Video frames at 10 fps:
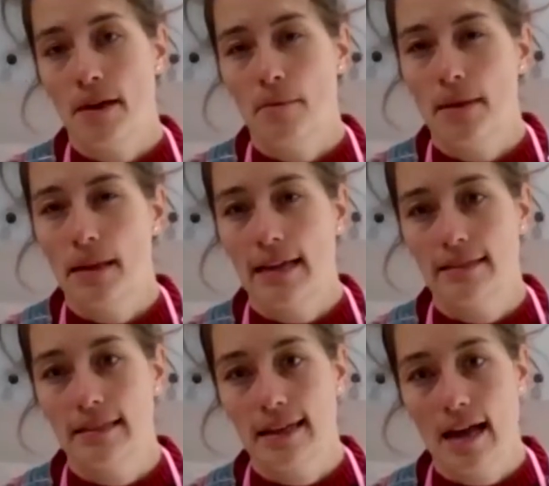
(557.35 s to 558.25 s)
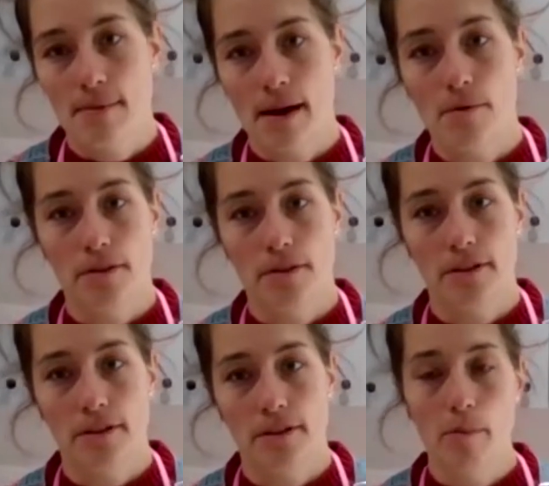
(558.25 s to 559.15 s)
And when the Lancet came out with its
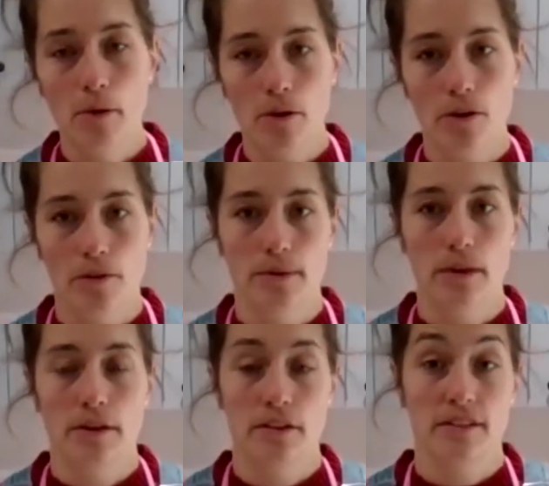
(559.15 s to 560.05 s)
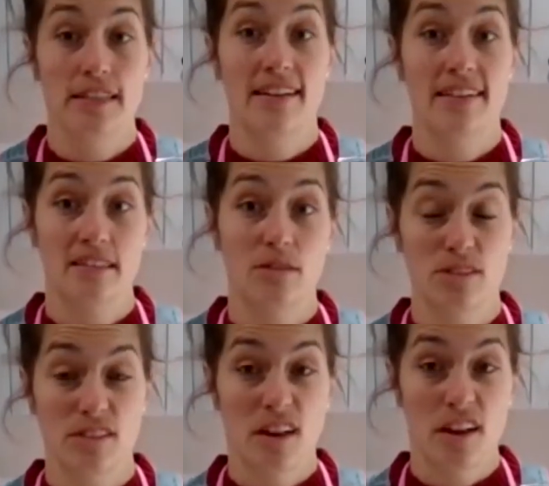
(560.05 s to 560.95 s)
big report that said this
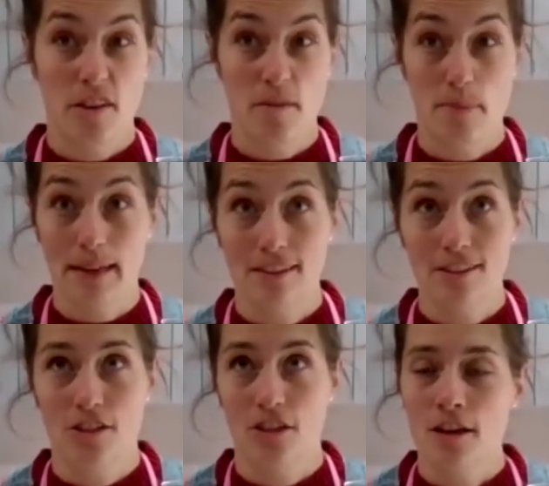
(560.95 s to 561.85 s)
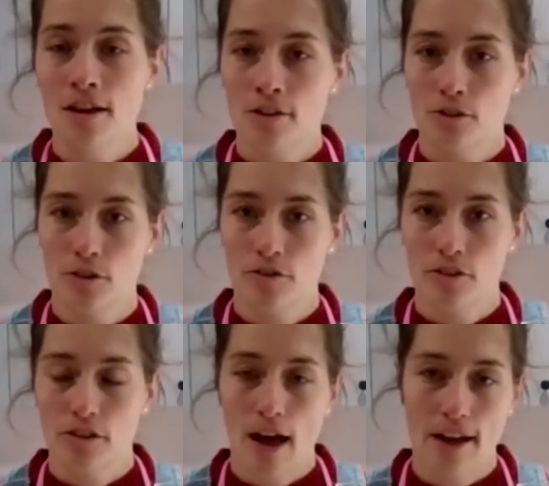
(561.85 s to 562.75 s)
was the biggest sort of
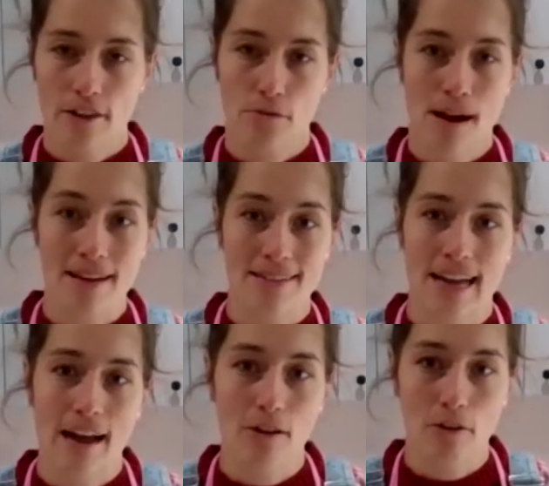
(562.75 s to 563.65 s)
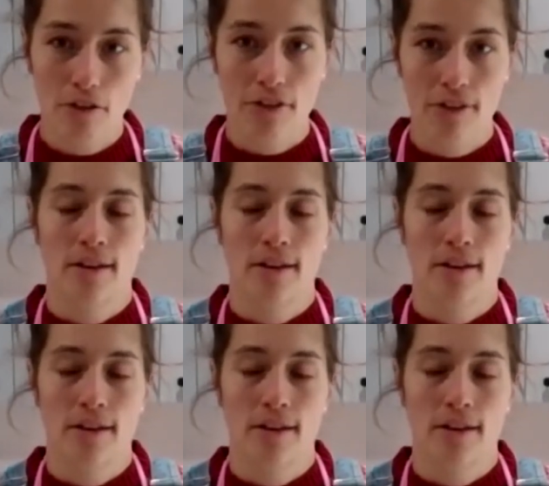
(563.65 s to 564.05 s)
threat to health